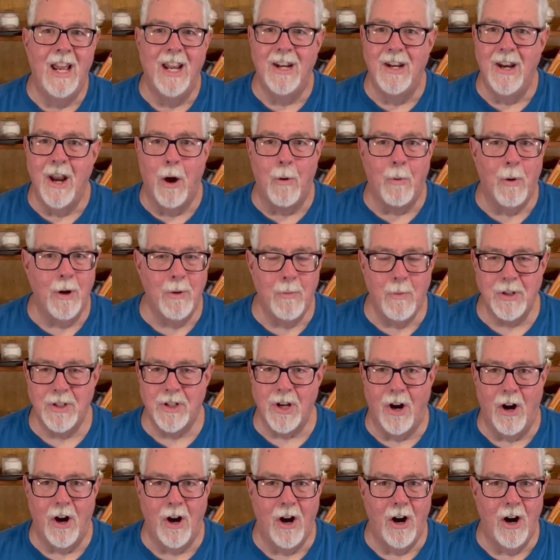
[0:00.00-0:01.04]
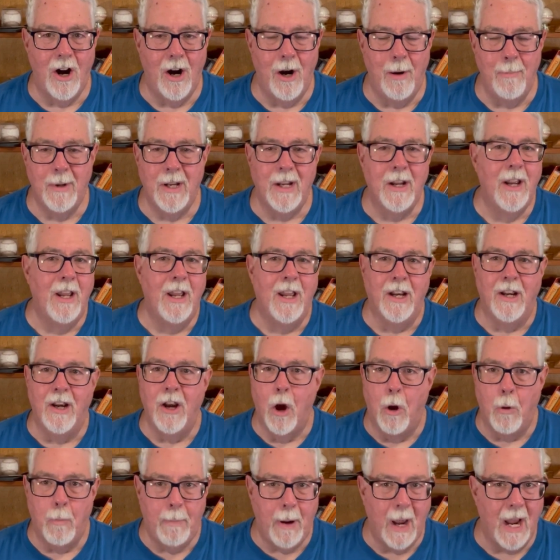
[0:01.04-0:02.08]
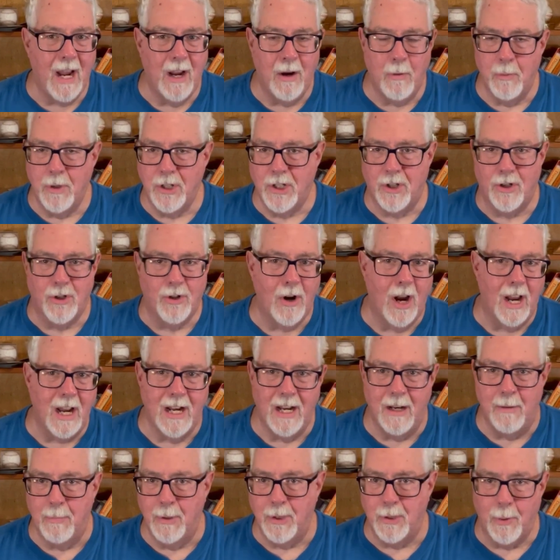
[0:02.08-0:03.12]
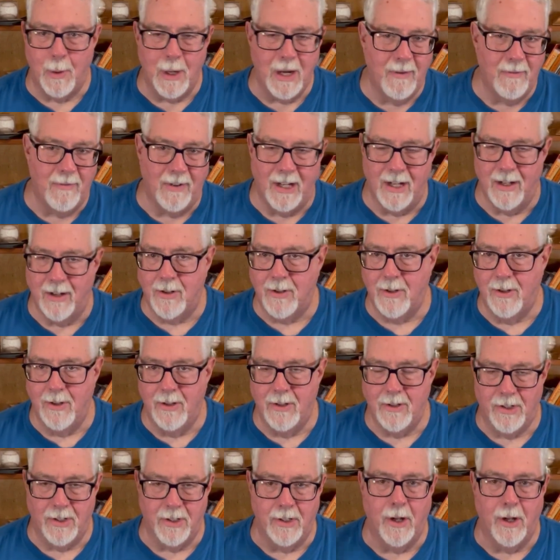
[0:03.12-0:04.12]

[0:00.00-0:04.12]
No one was harmed. No paint was traded between vehicles.